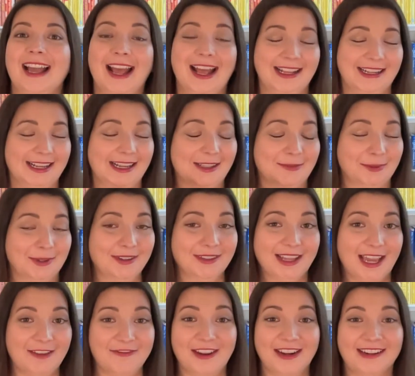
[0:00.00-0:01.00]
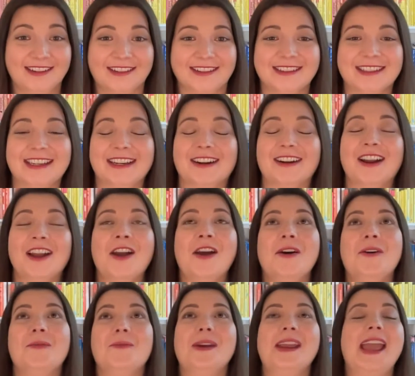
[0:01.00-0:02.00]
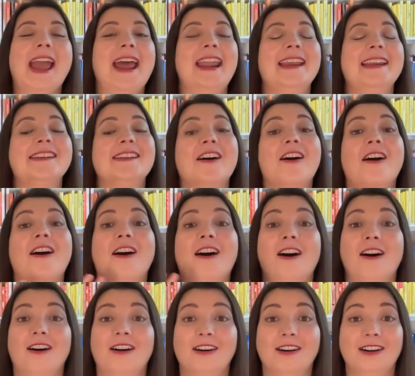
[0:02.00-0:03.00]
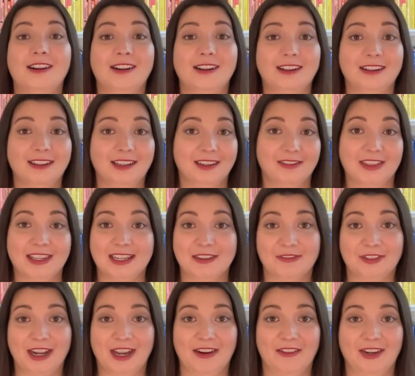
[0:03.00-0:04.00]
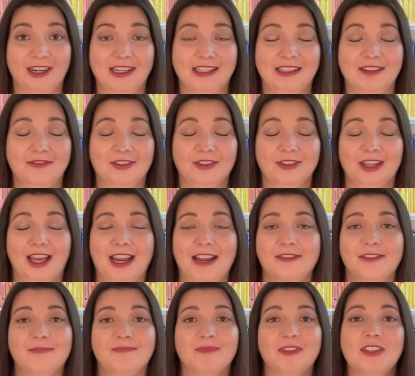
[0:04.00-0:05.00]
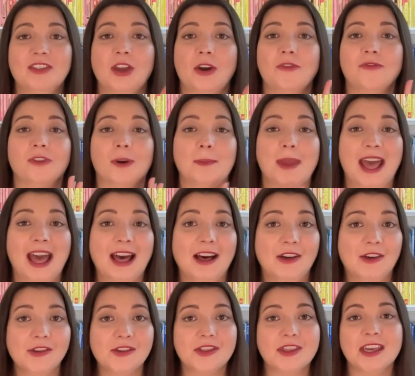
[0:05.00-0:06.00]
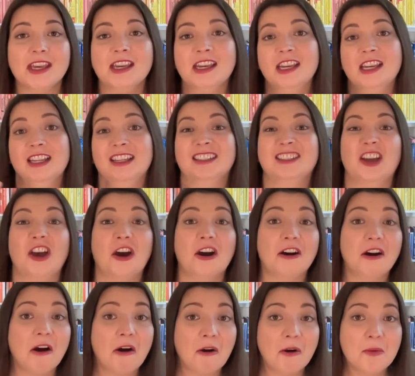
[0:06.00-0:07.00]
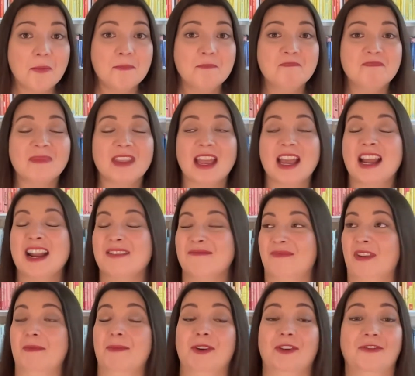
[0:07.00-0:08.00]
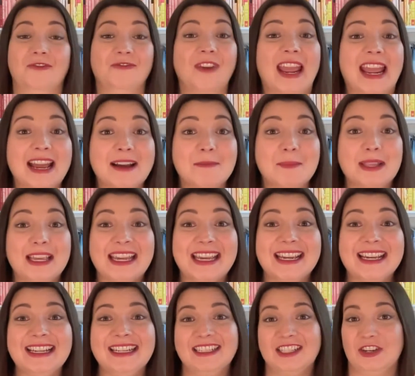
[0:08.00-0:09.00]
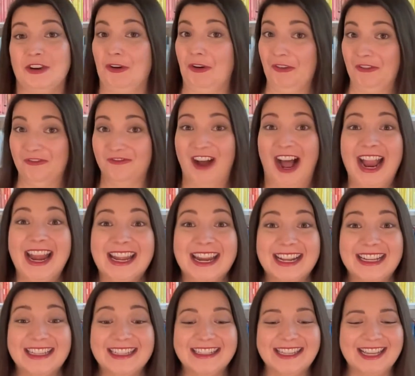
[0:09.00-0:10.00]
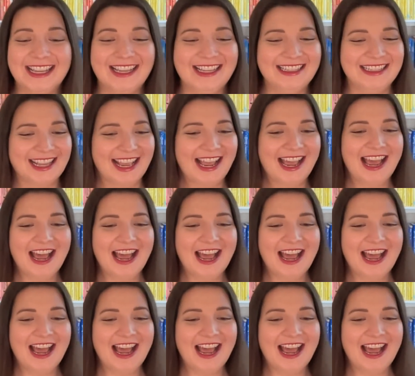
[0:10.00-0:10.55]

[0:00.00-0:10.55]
because we're life editors here, we edit all of the different areas of your life. So from health to home, from your family to your finances,